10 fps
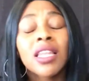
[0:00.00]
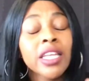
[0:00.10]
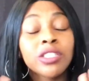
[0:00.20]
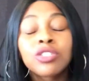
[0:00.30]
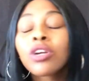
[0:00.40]

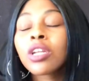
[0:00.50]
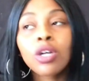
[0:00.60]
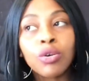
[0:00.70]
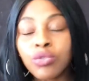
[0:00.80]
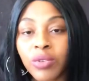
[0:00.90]
Ladies, you're gonna
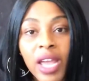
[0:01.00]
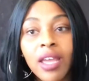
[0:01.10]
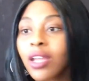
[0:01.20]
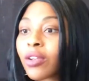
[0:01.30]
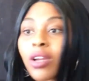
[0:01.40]
go through
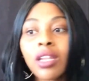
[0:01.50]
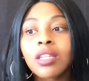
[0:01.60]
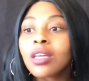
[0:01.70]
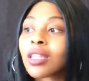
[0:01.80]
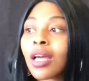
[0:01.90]
that. You're gonna
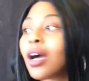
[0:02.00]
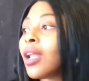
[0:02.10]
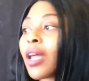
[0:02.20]
look